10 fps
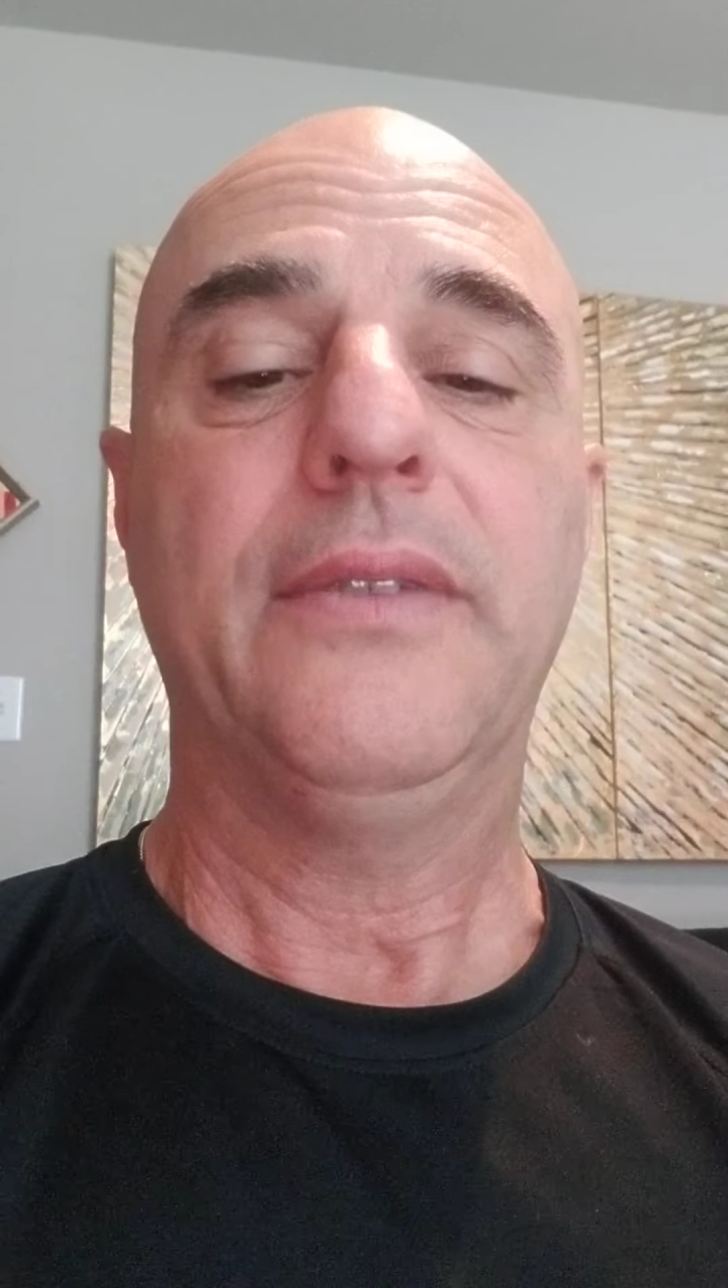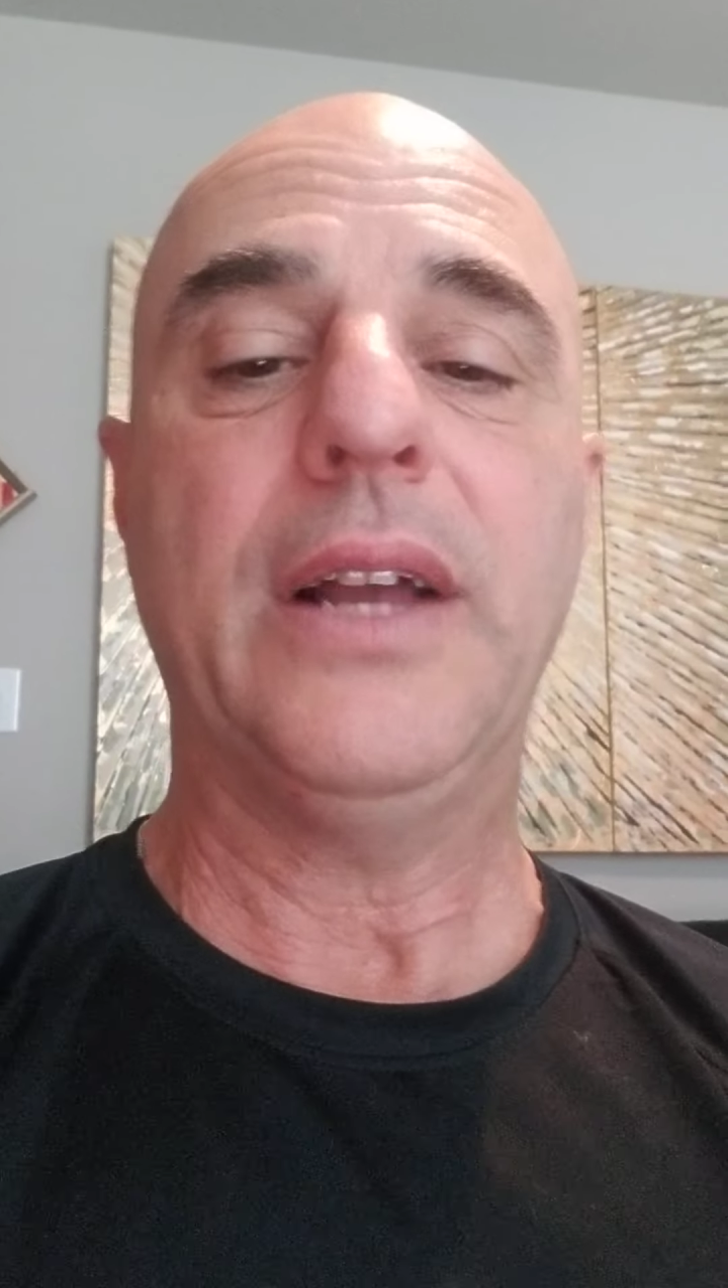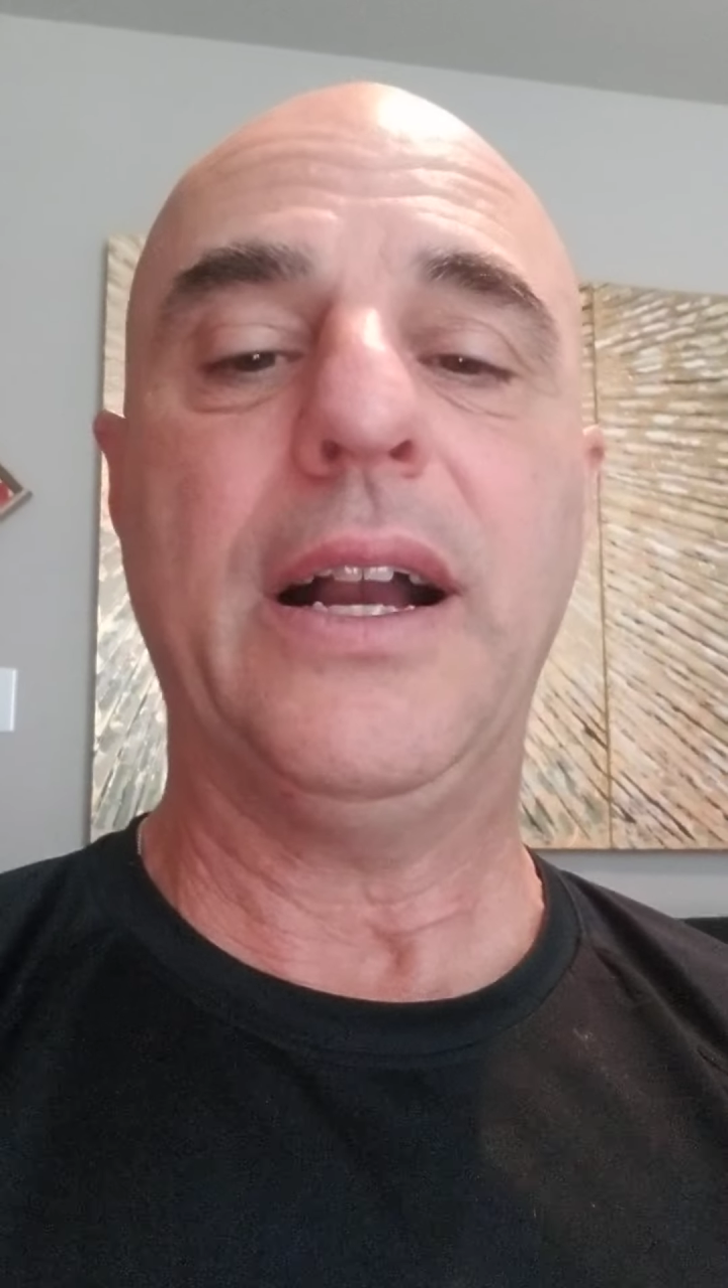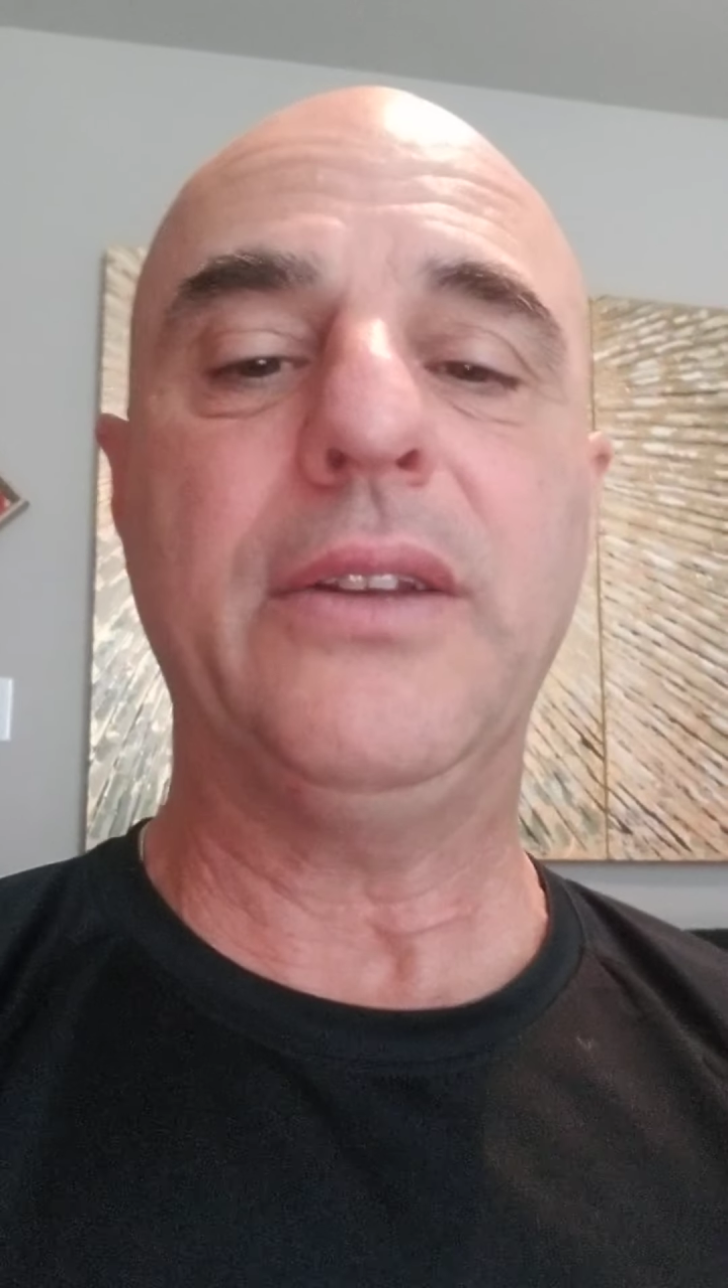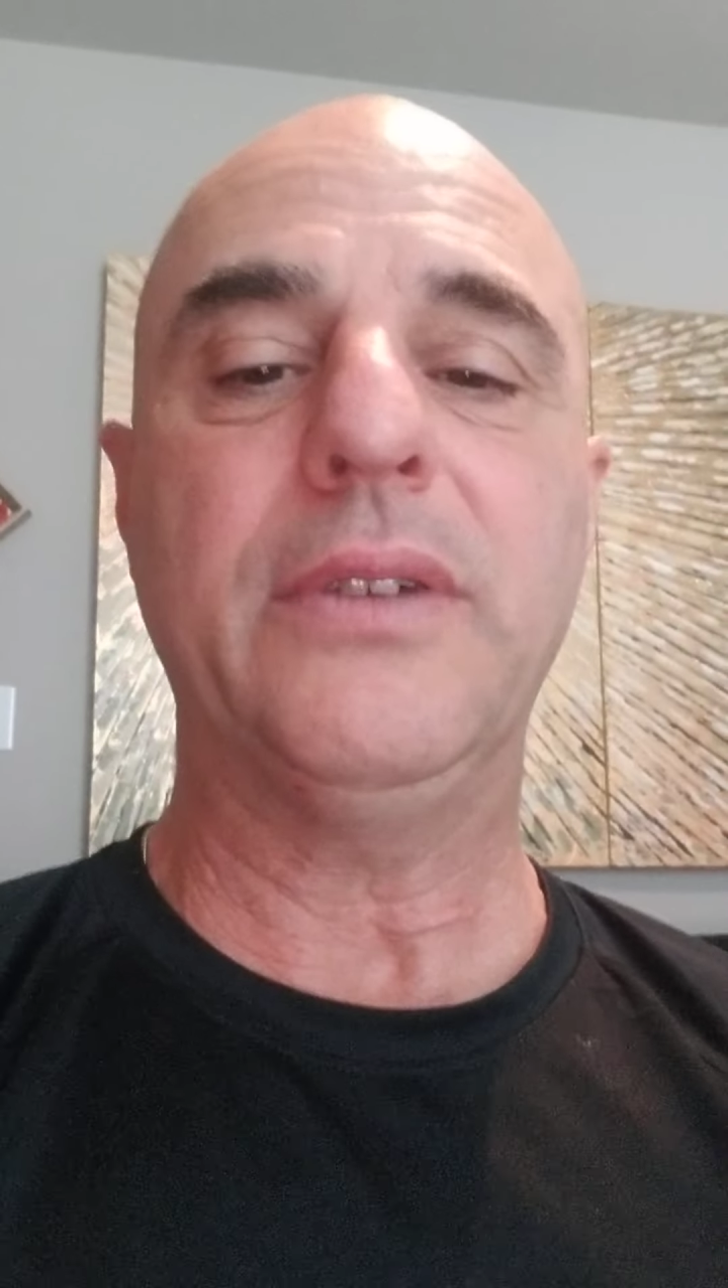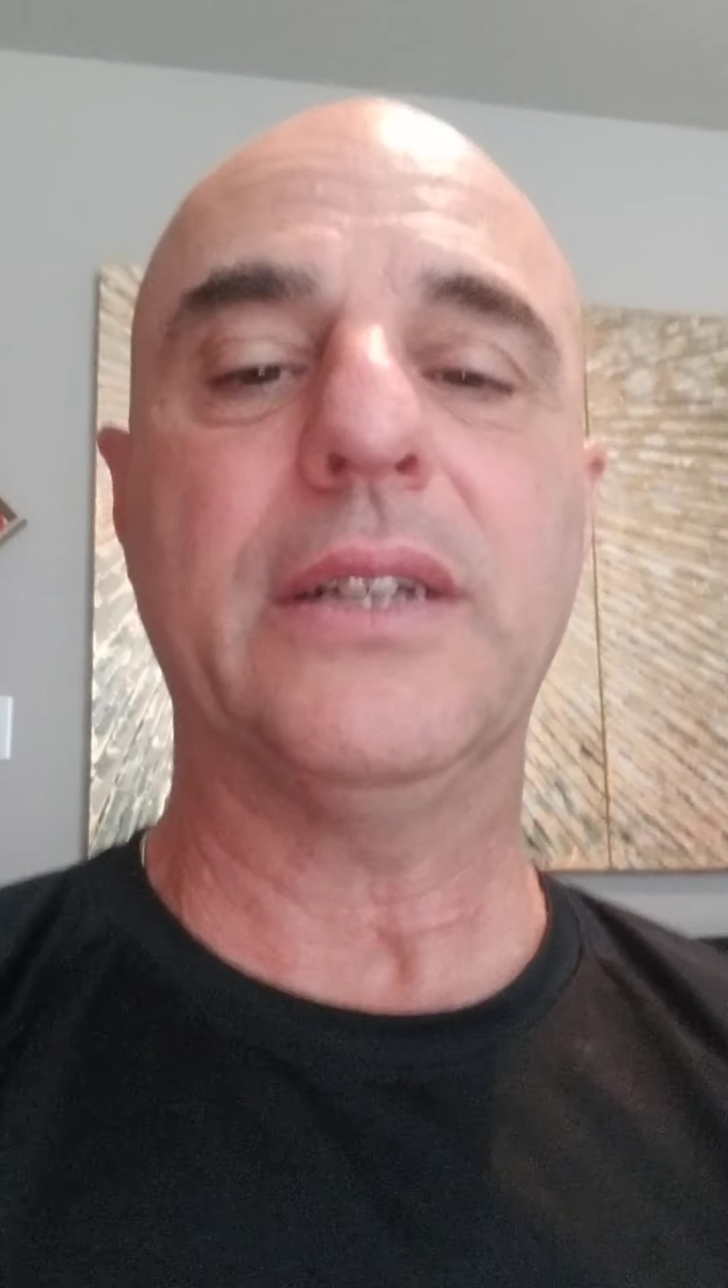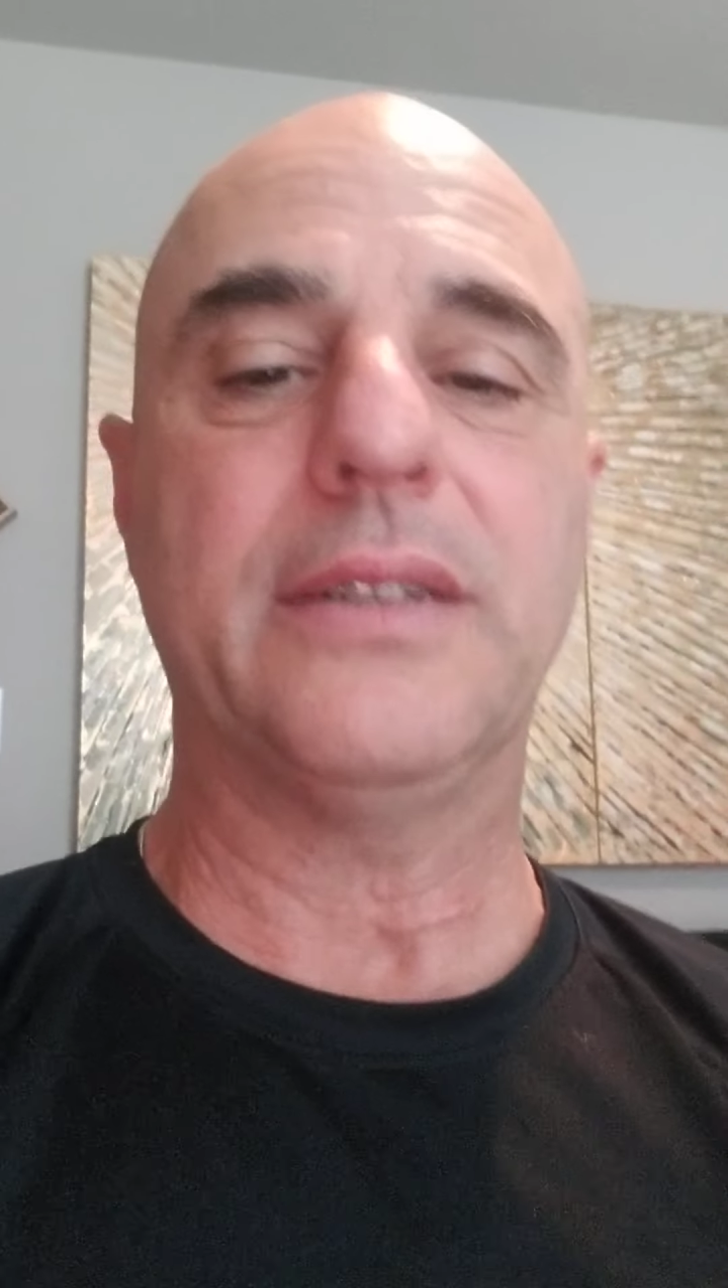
Now, I do get